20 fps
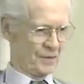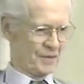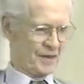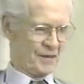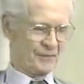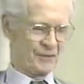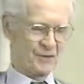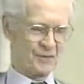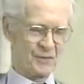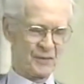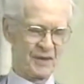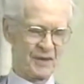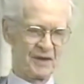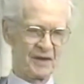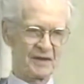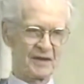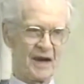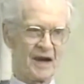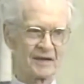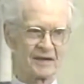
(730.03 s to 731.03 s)
difference between the
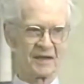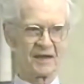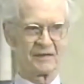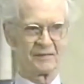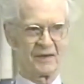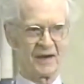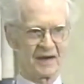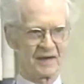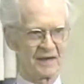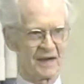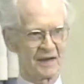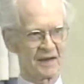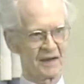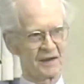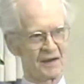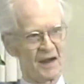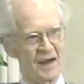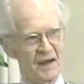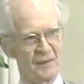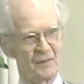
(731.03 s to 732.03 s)
cognitive idea
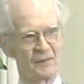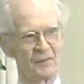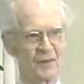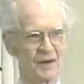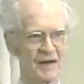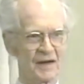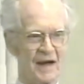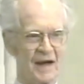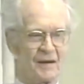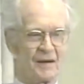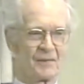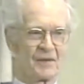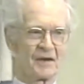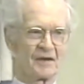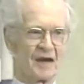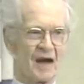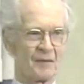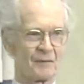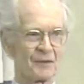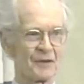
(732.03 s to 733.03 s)
that I'm, when I am
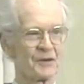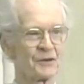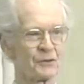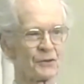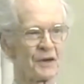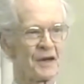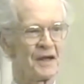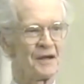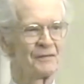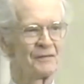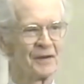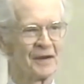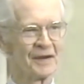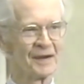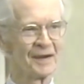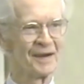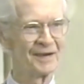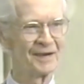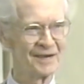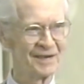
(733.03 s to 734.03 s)
there, I'm
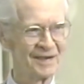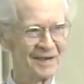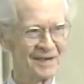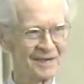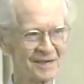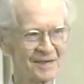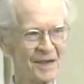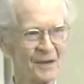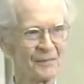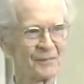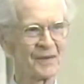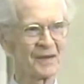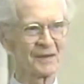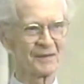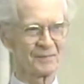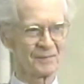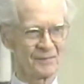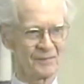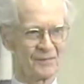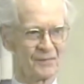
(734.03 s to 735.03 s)
retrieving
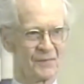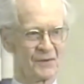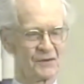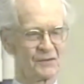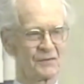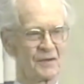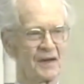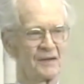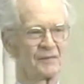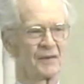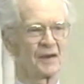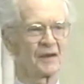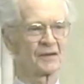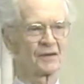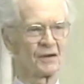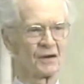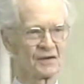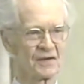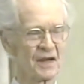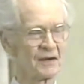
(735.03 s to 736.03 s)
something, retrieving
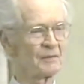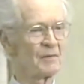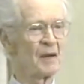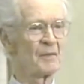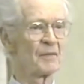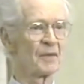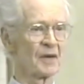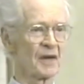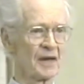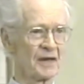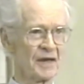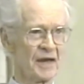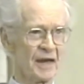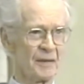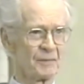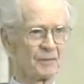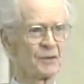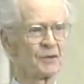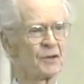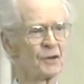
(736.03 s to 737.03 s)
thoughts, like remembering a
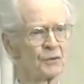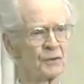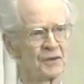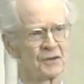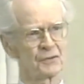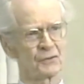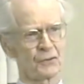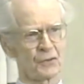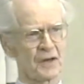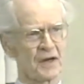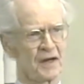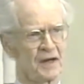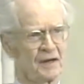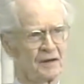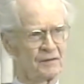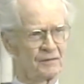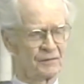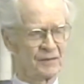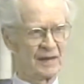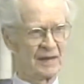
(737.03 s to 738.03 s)
name. Do you
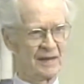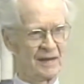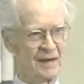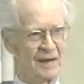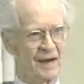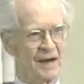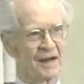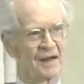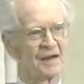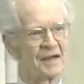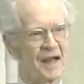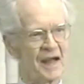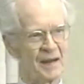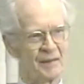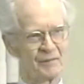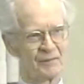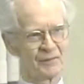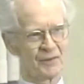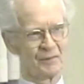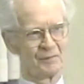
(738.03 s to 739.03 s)
retrieve a
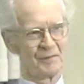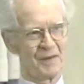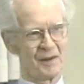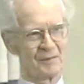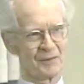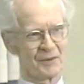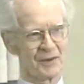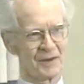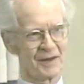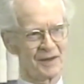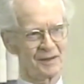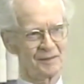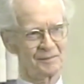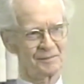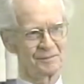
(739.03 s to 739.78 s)
name from memory?